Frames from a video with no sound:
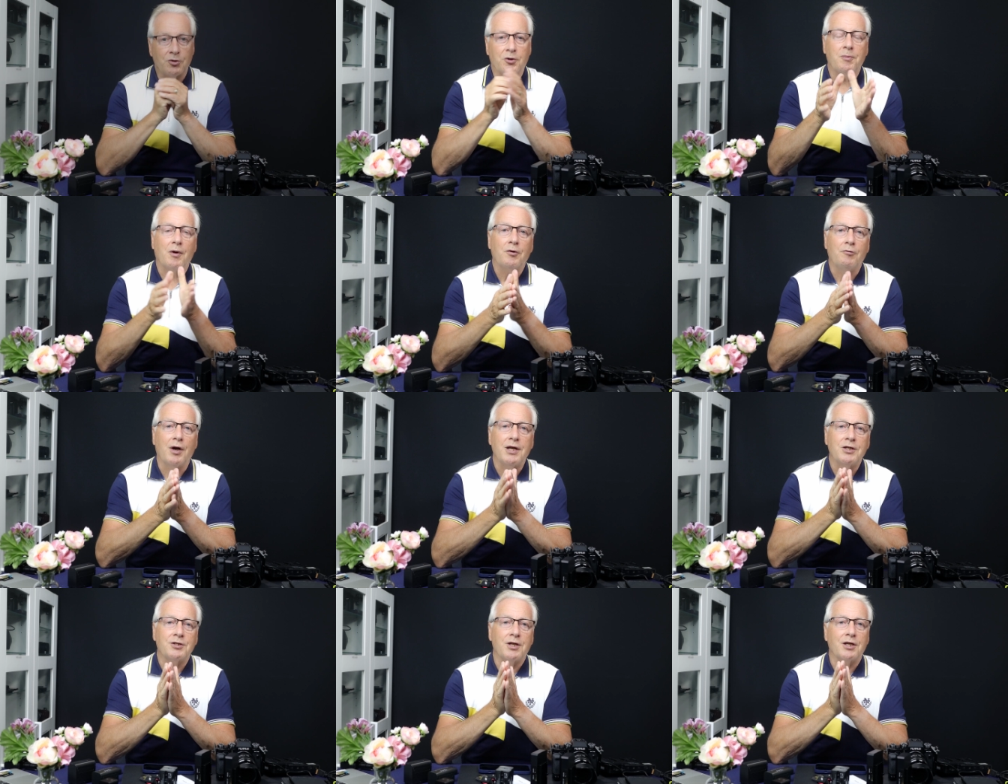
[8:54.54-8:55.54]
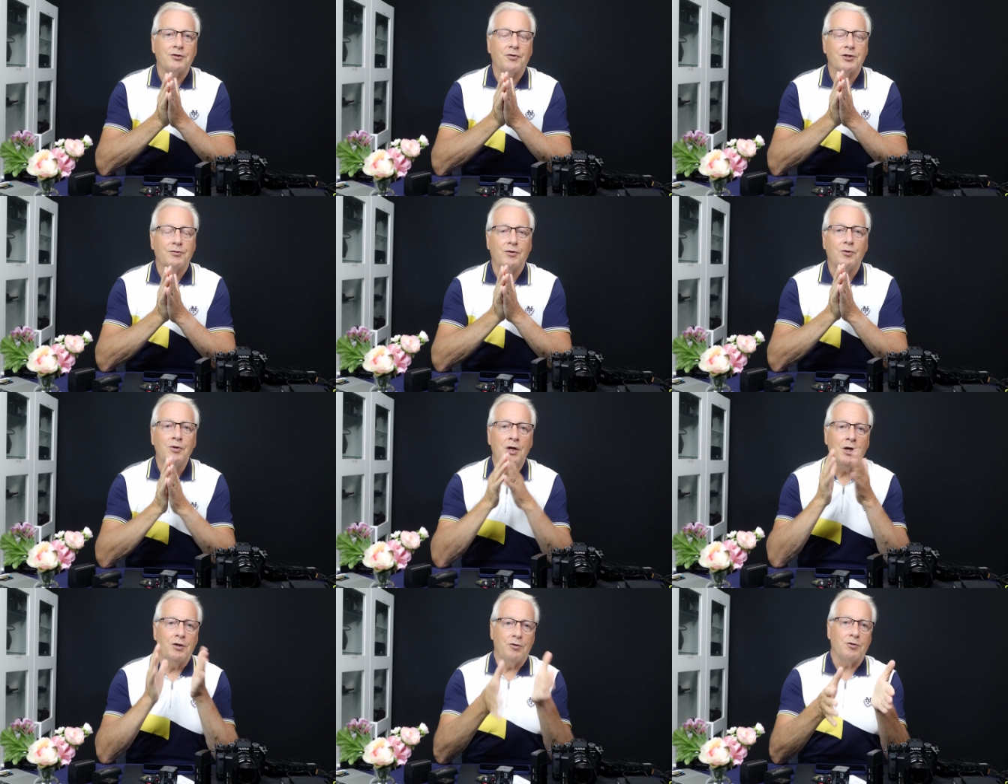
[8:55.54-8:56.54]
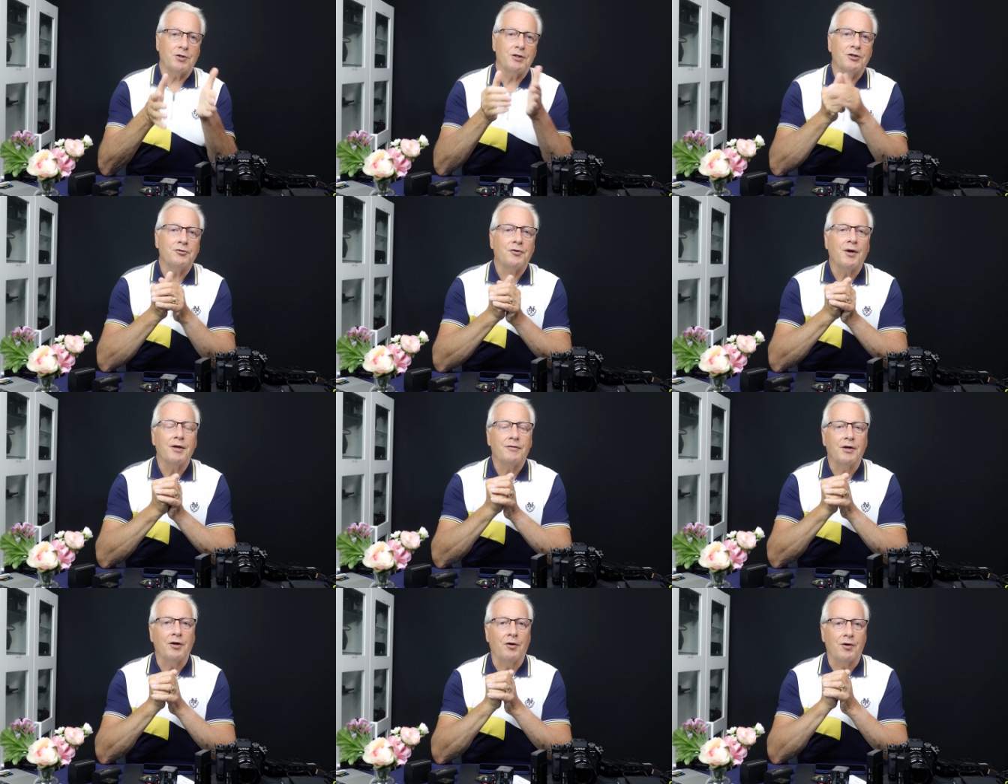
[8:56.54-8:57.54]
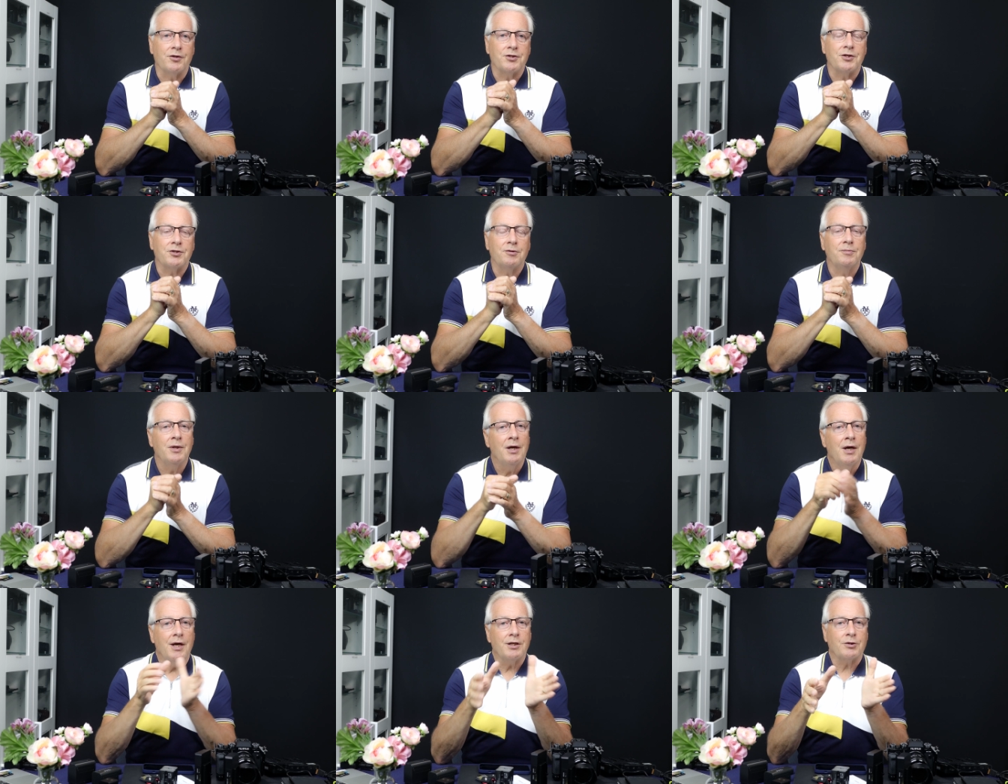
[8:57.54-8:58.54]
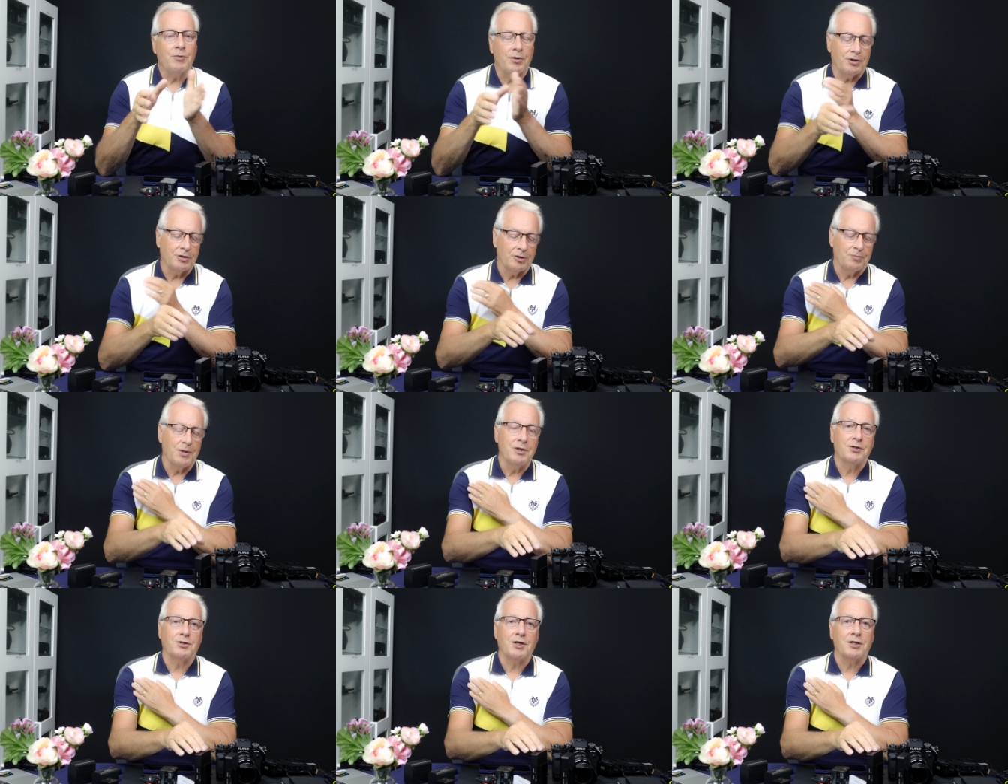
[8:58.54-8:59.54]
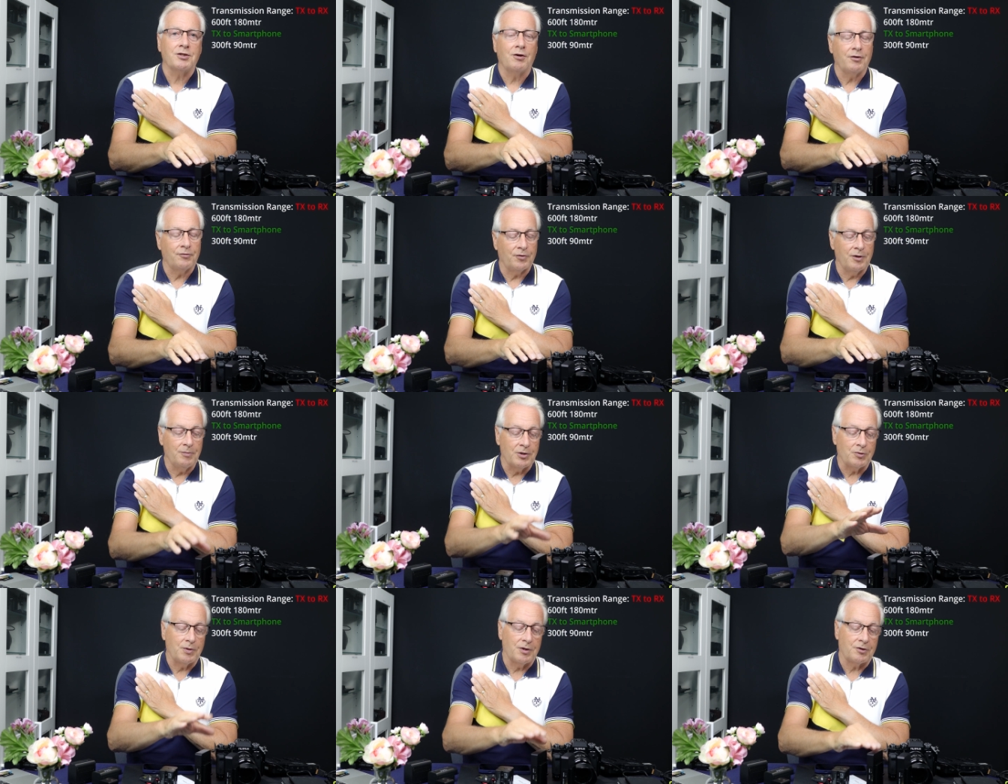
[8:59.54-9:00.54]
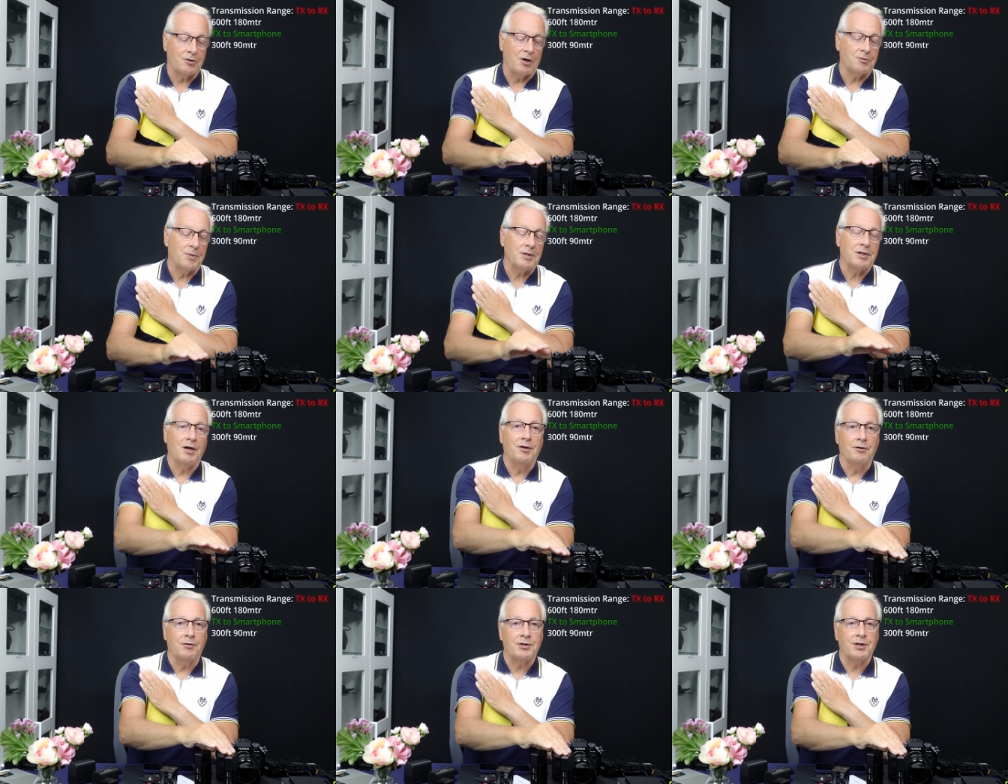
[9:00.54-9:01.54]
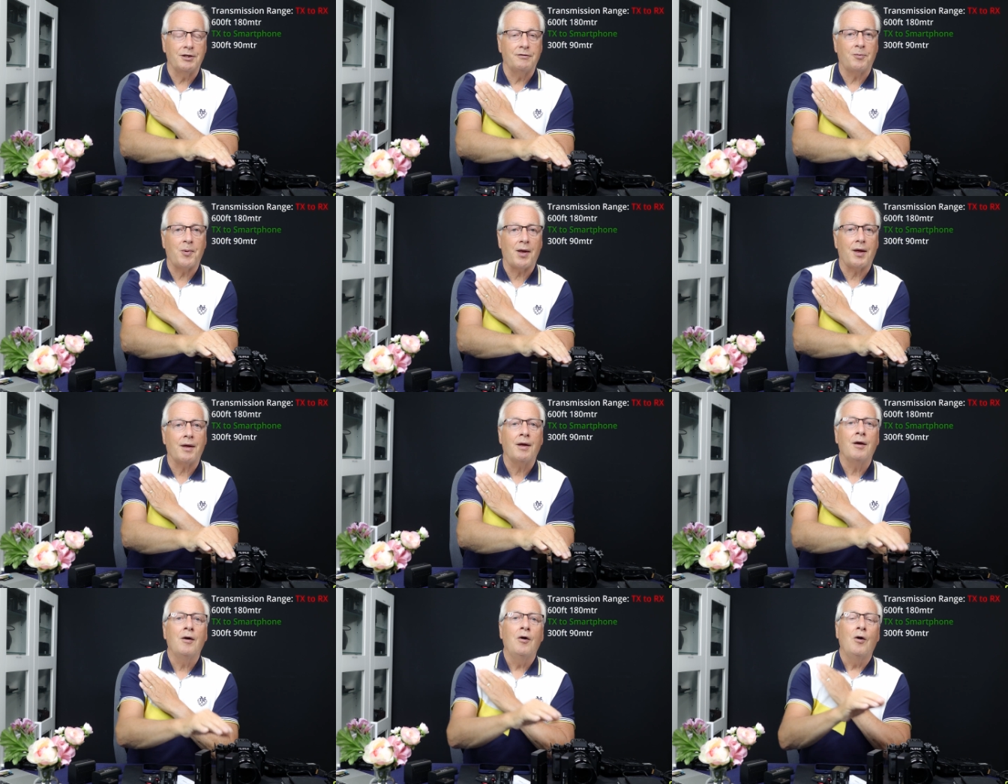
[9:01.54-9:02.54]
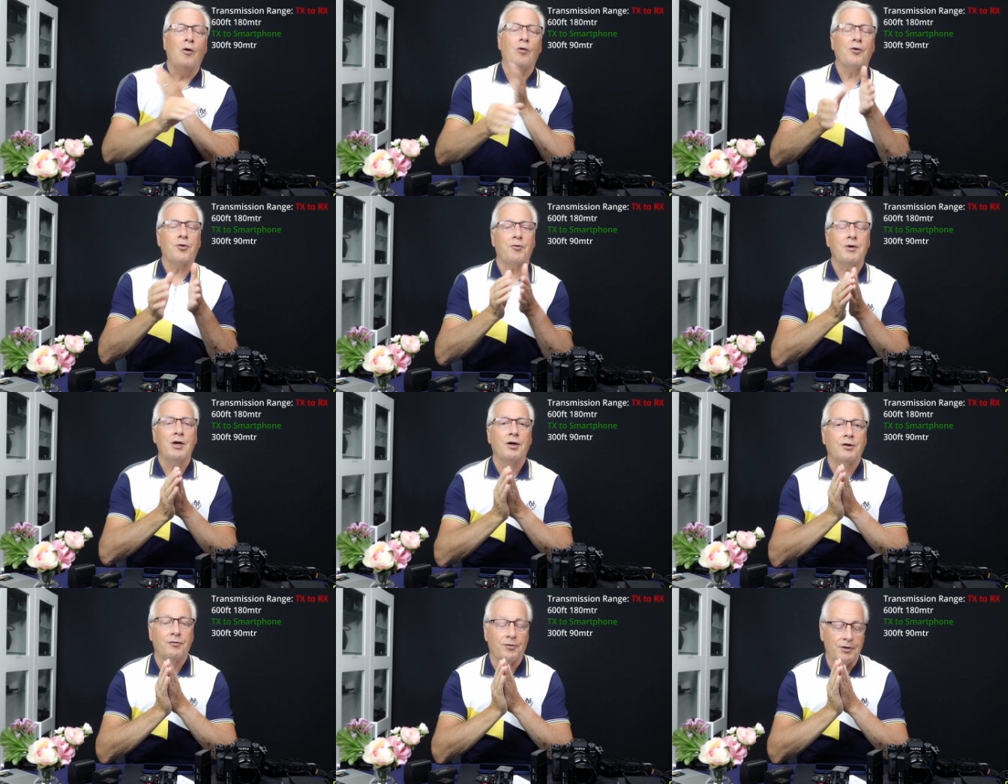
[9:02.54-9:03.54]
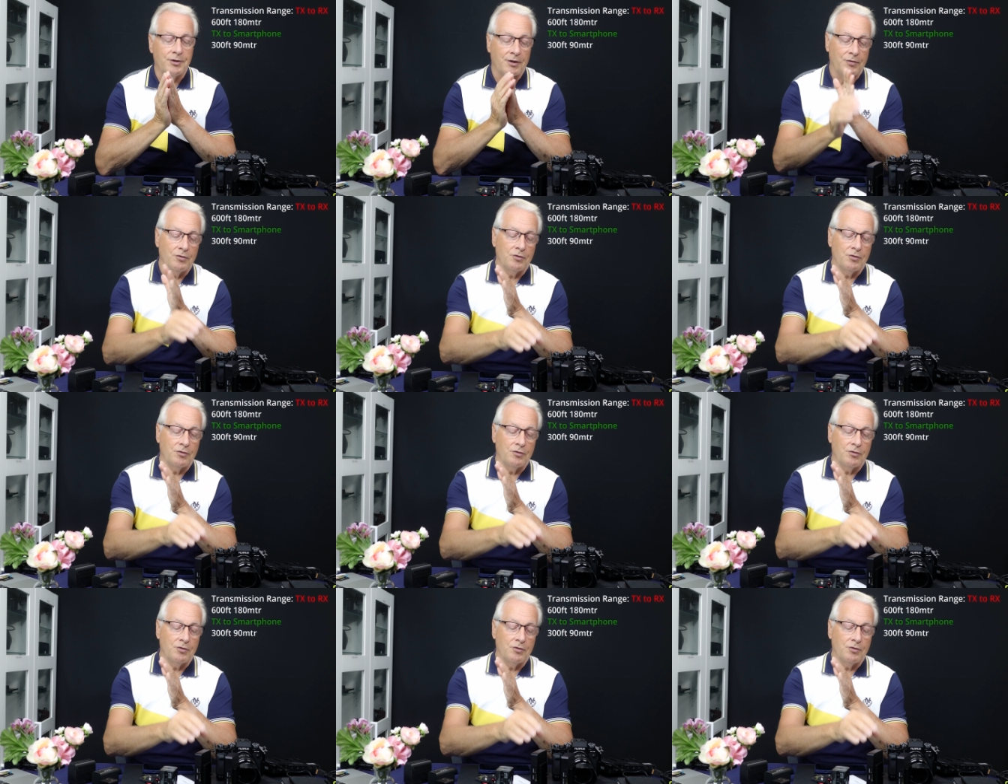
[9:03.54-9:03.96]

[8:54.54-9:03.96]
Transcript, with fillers: Talking about the range test, first of all, using this 5 GHz system, it's quoted to be 600 feet between the transmitter and the receiver pair, or 300 feet if